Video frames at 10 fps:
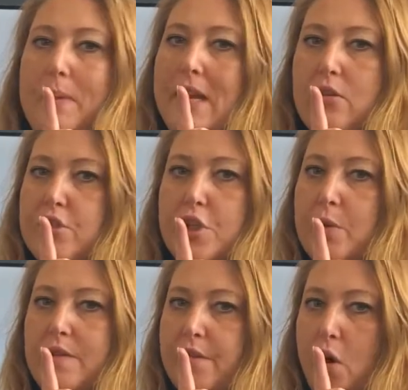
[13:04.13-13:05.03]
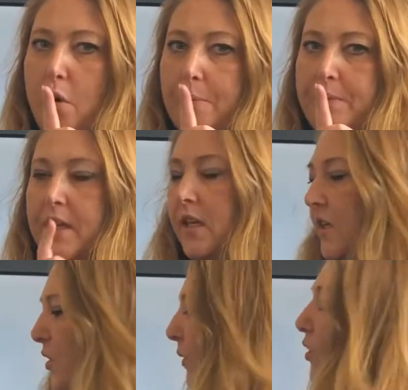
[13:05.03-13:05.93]
play on 2 and 4.
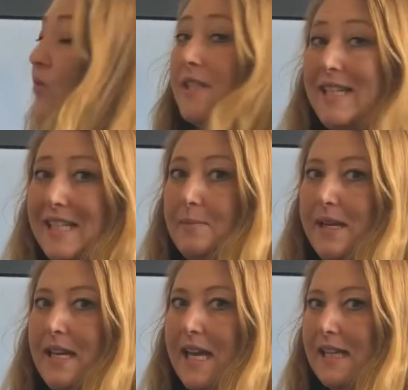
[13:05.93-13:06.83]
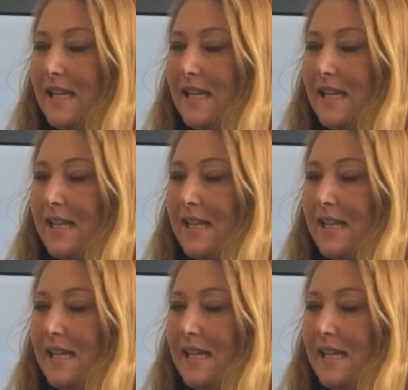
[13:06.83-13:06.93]
So it goes a little bit like